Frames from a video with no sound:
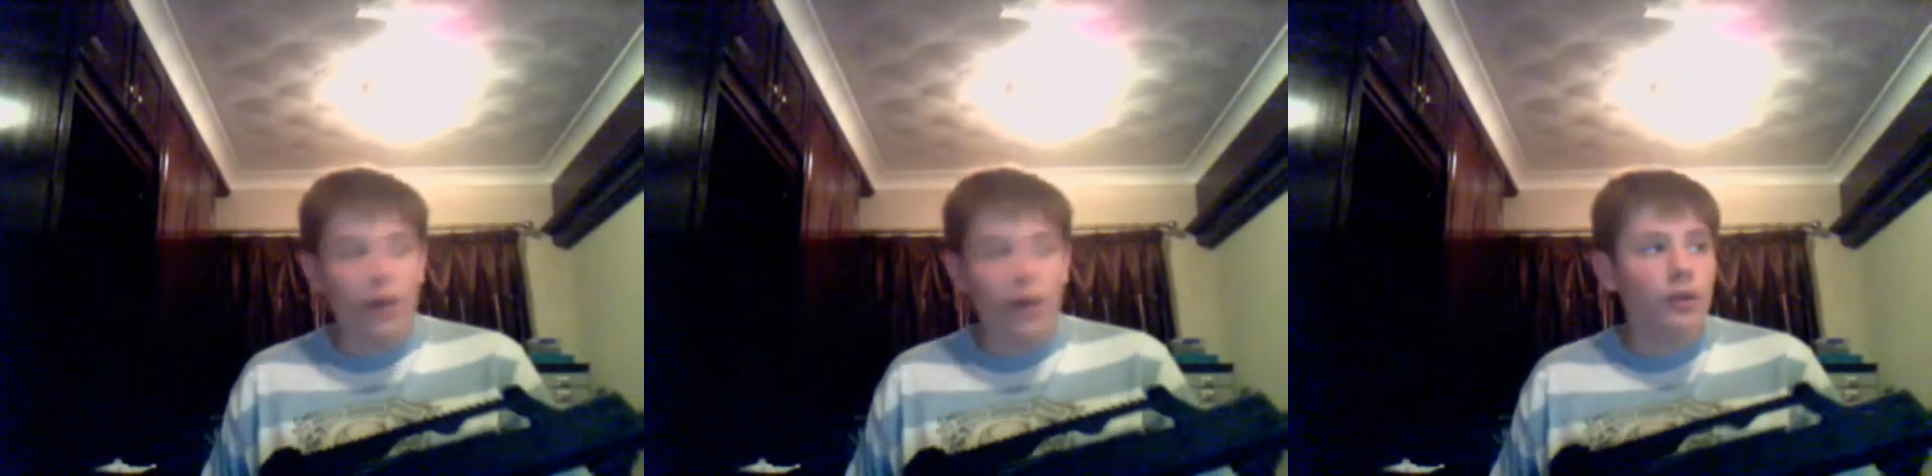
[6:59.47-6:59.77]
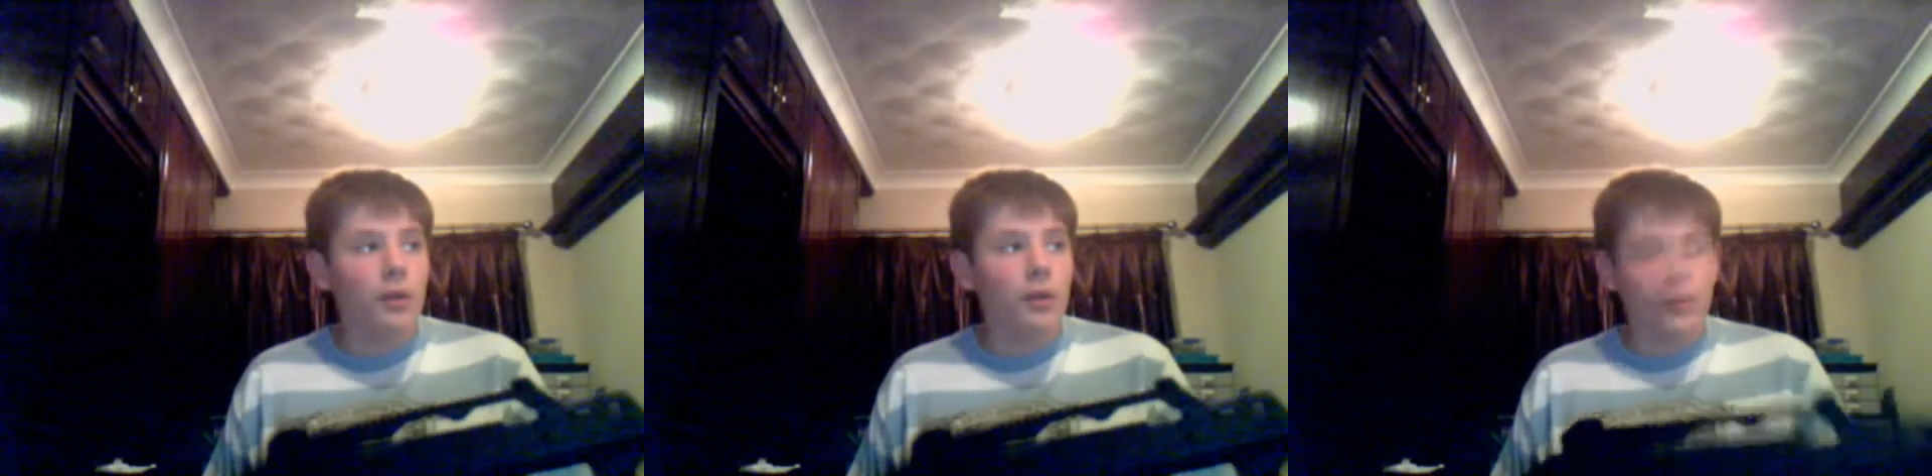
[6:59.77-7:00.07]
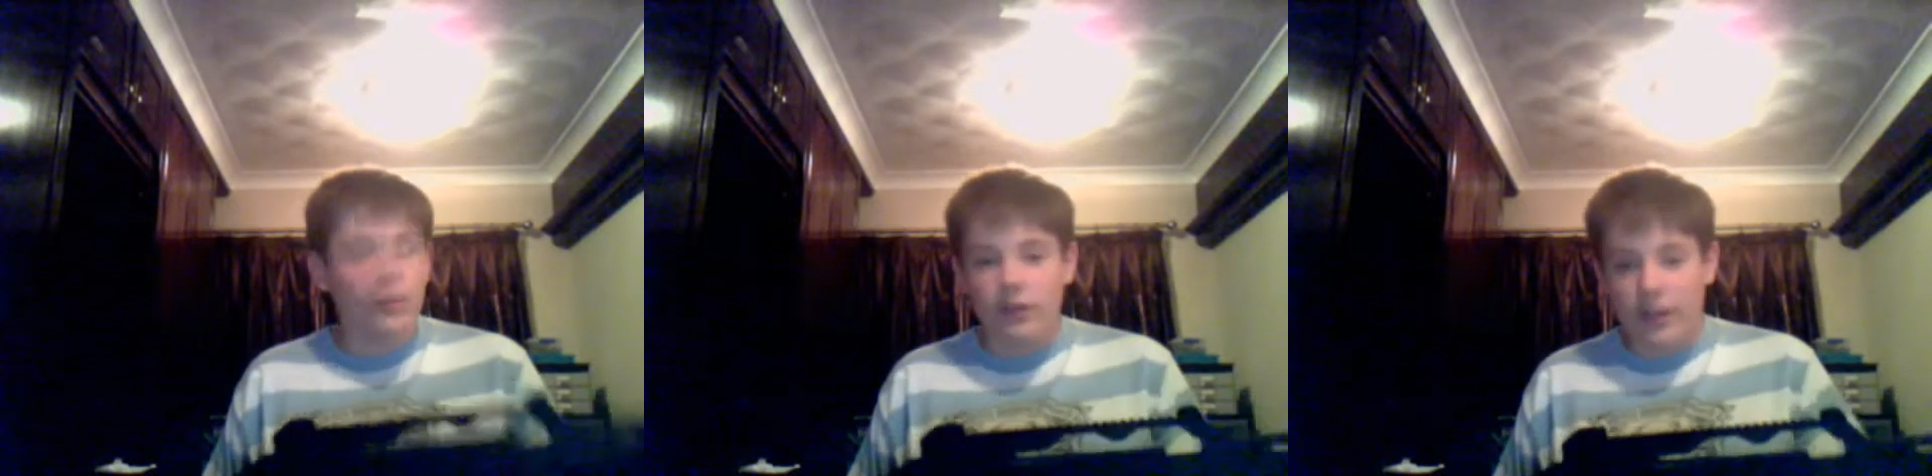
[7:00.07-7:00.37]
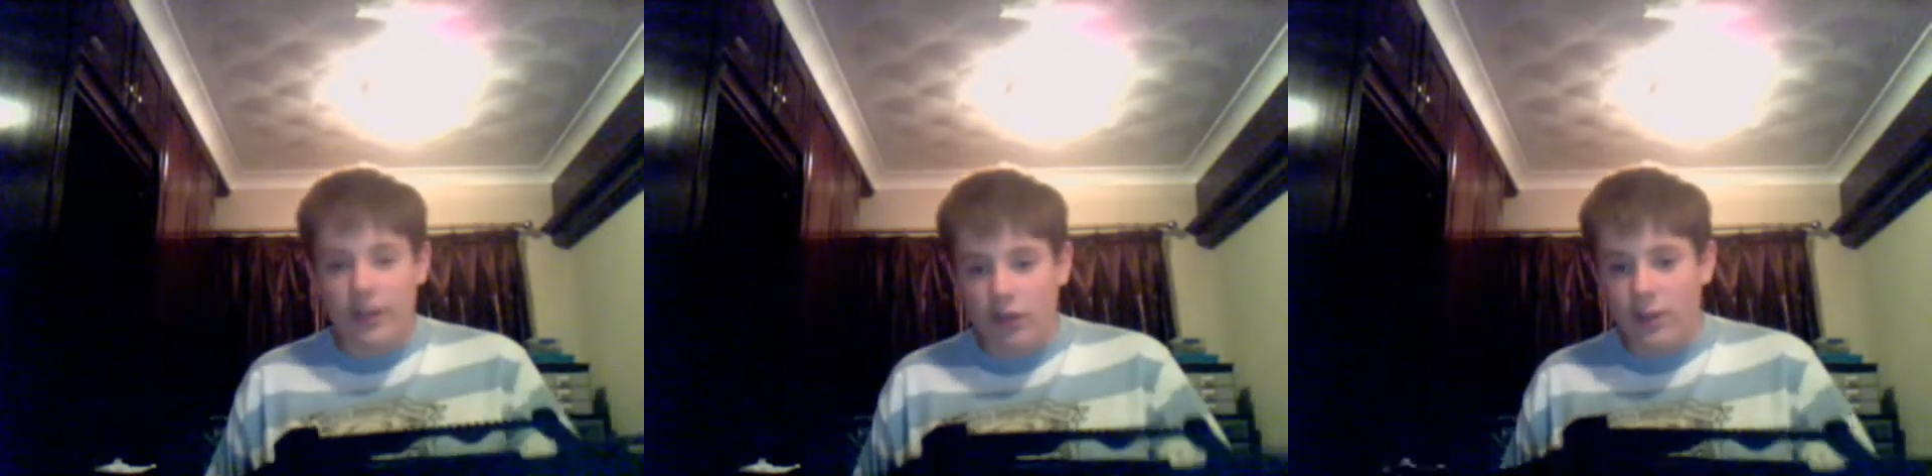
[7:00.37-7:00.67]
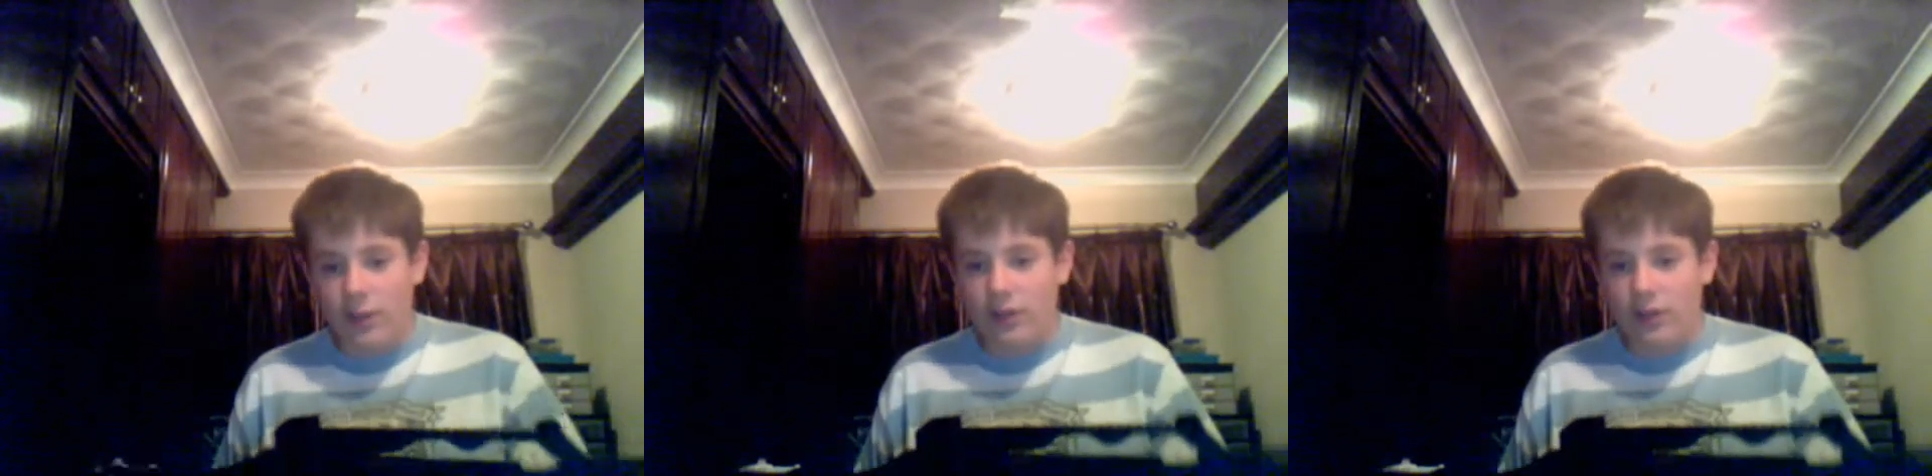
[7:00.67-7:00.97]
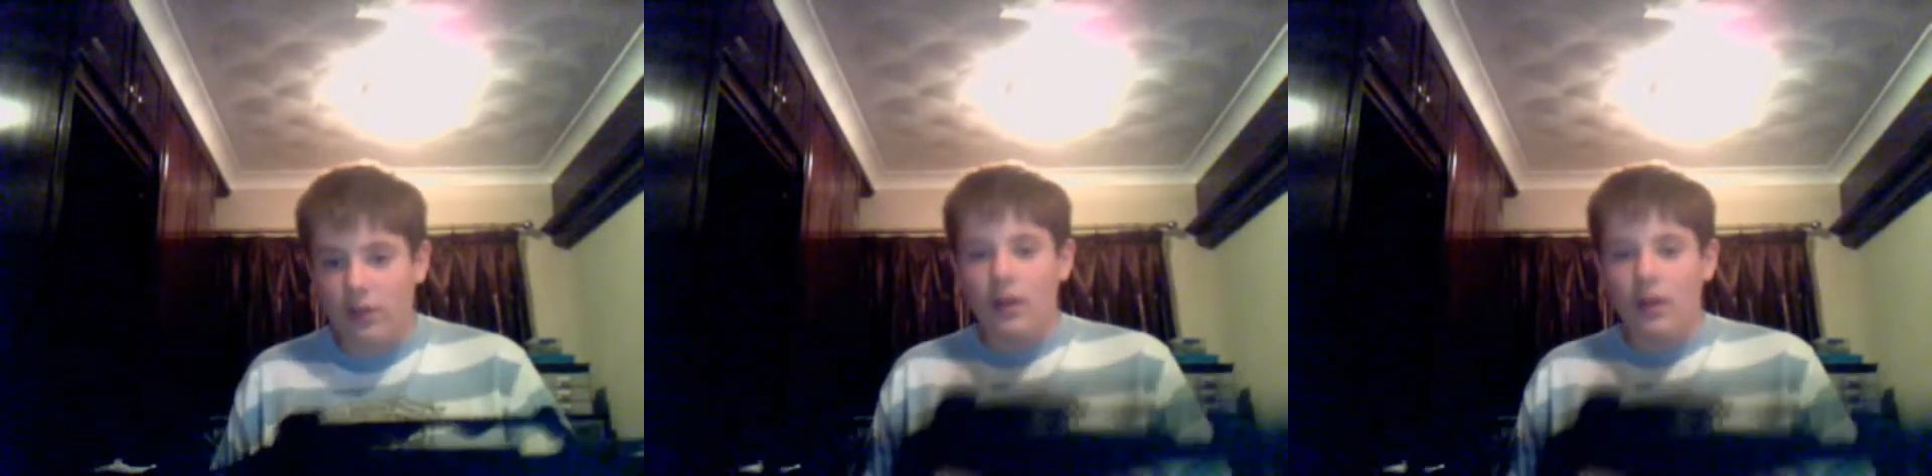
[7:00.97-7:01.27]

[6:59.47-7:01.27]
go through all my guns, how to hold a pistol,